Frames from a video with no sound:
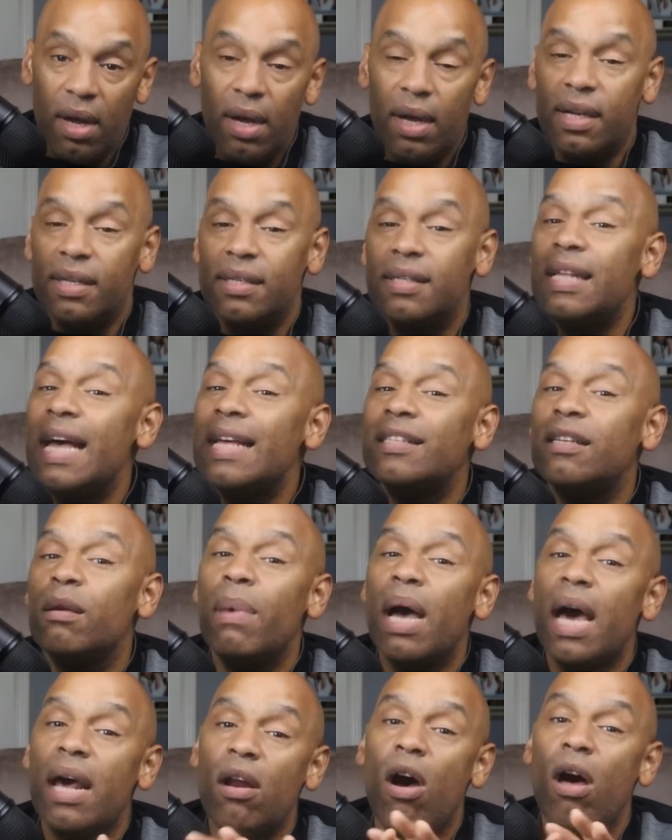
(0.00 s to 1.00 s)
because that's
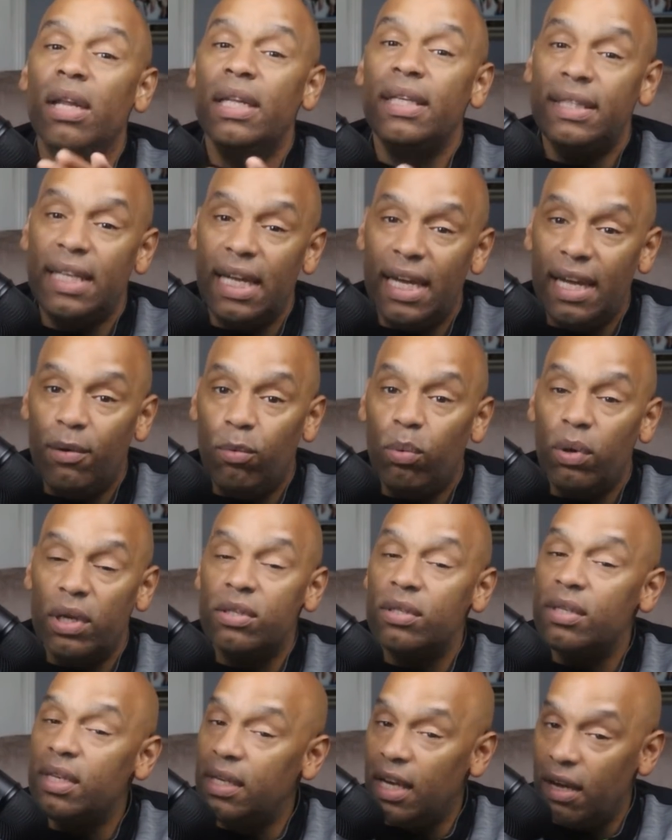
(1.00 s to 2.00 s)
about all he did
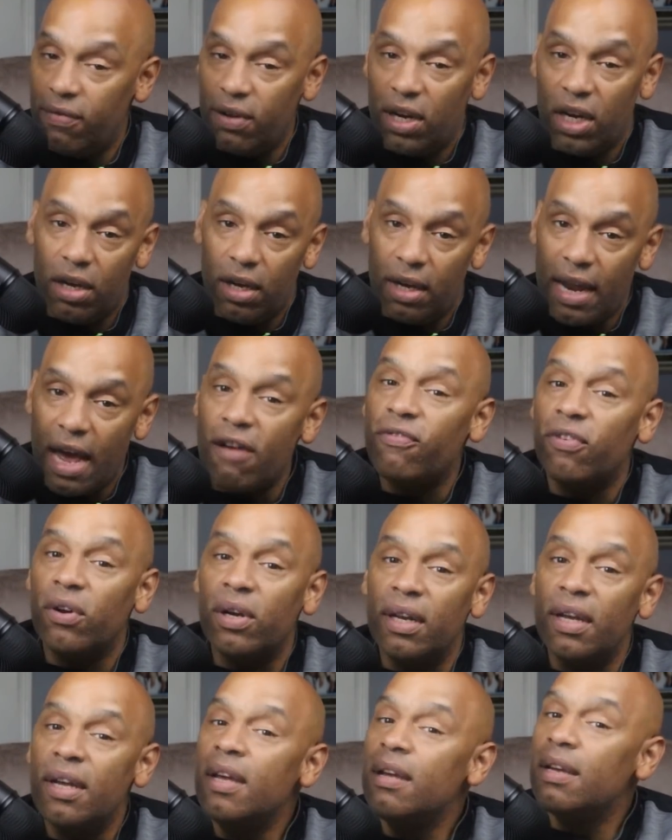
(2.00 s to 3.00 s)
was give it a good
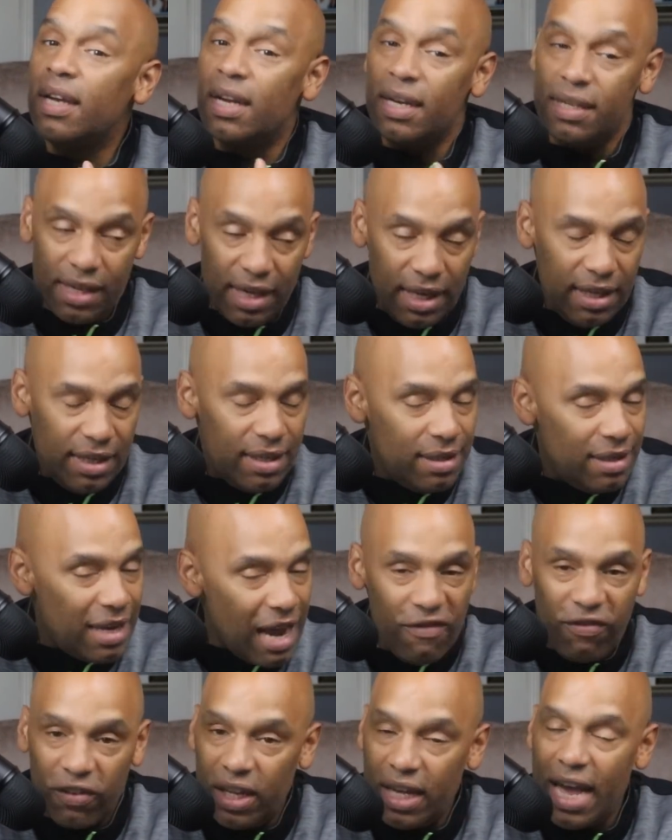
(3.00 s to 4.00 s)
effort because he
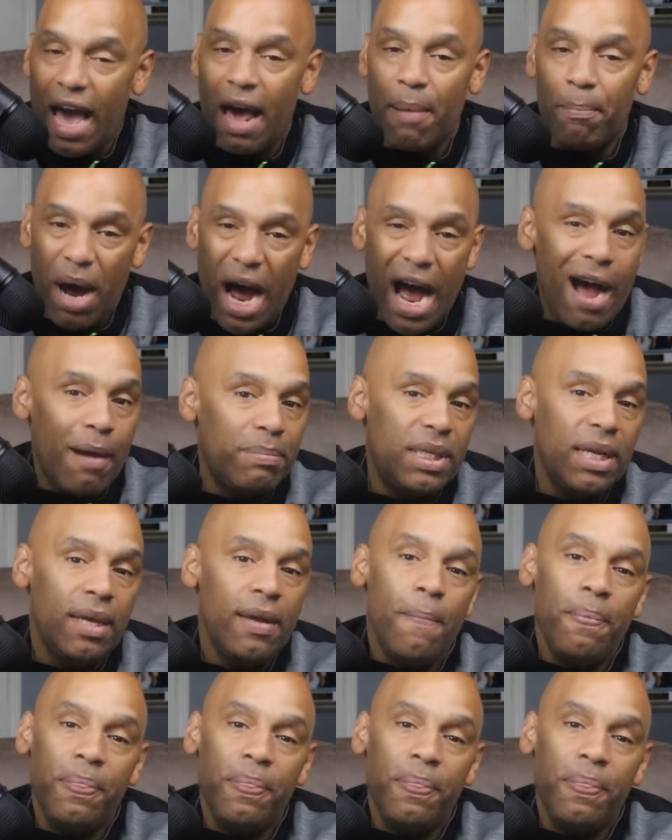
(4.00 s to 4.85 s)
definitely got mopped